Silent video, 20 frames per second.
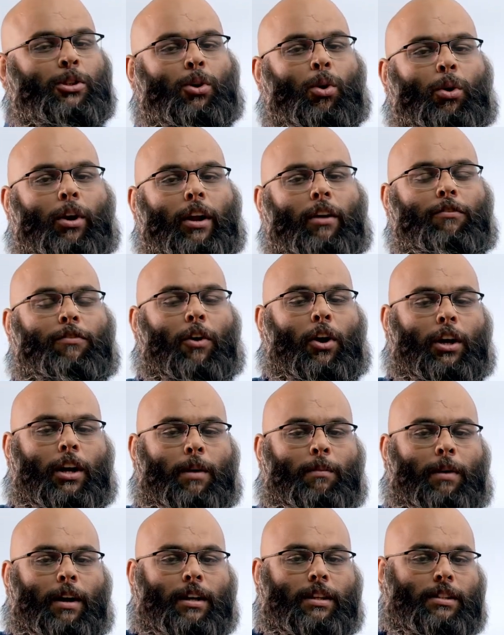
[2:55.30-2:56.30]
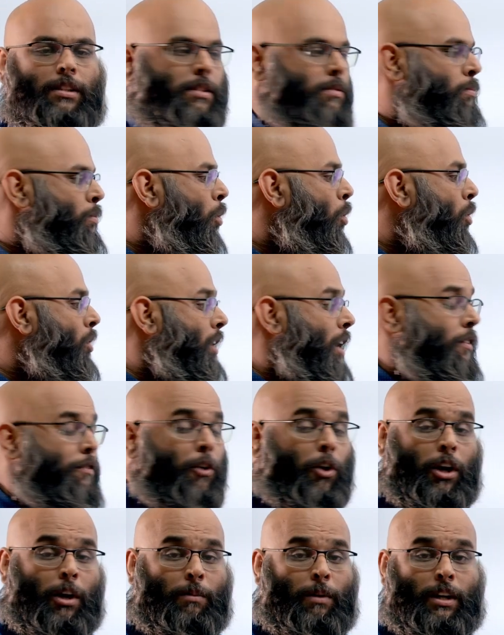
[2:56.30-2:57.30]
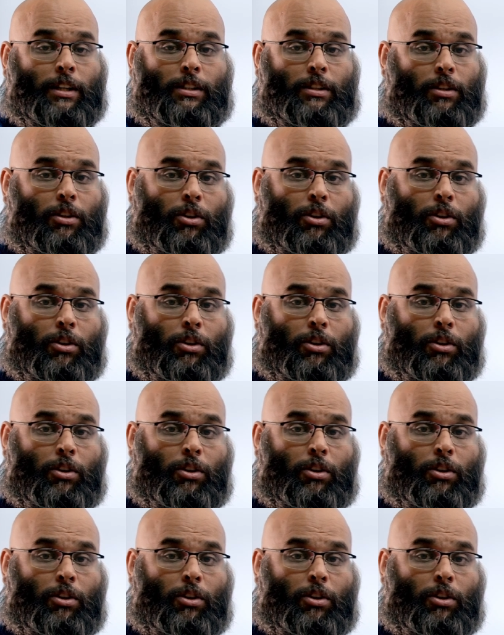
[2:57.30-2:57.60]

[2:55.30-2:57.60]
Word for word: scoring 40 marks, more than 40 marks,